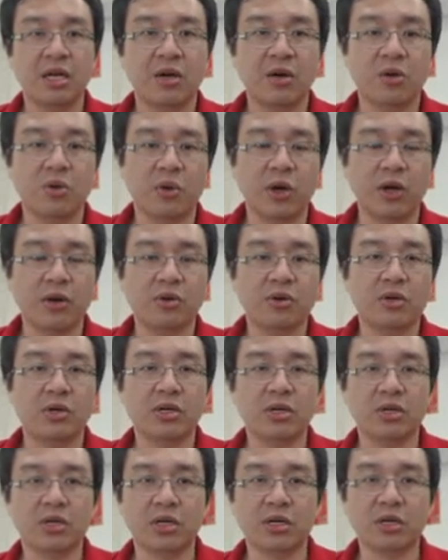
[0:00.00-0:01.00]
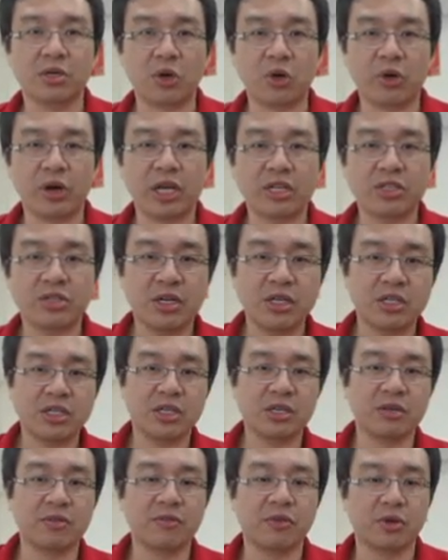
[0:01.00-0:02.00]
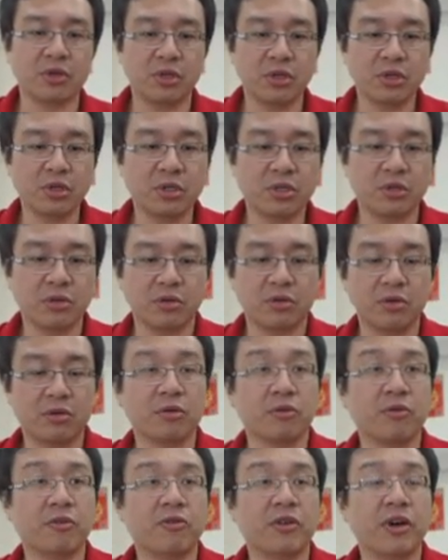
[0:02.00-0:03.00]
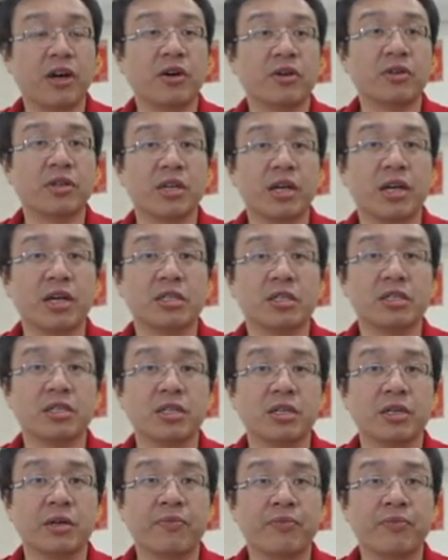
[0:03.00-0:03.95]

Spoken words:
Well, congratulations for those who found the answer,